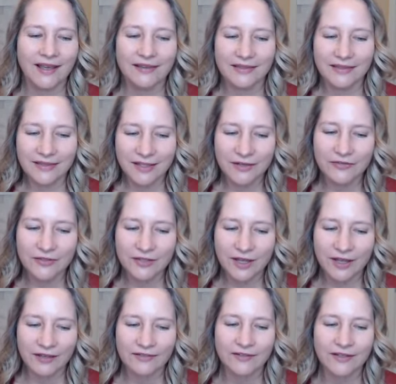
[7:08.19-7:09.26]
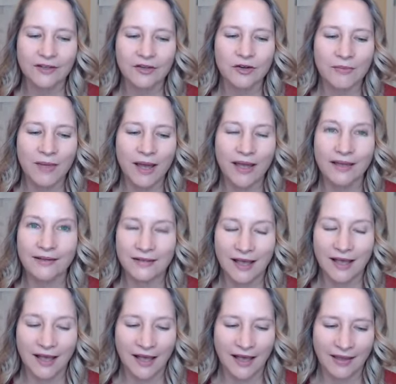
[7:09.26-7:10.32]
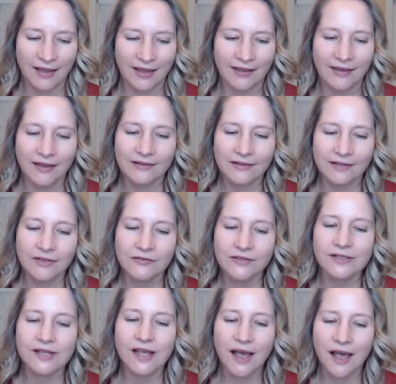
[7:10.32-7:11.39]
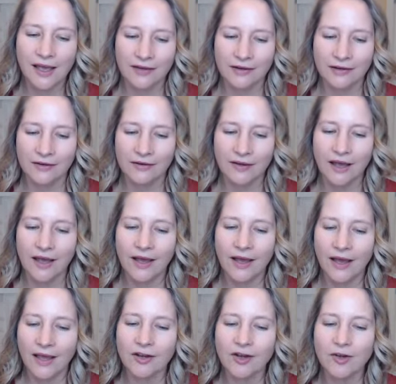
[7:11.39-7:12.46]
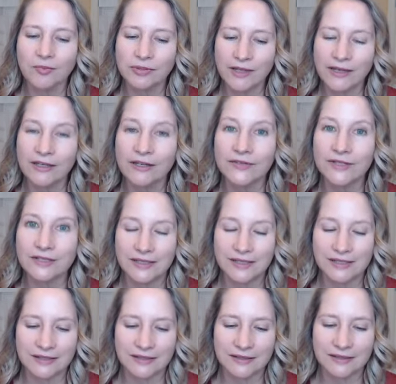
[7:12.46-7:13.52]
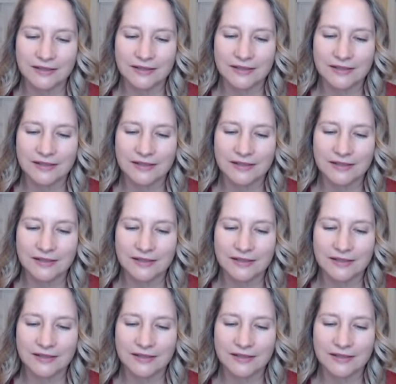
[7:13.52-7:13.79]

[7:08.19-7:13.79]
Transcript: lift us in your mind's eye, lift us higher, a higher plane of existence.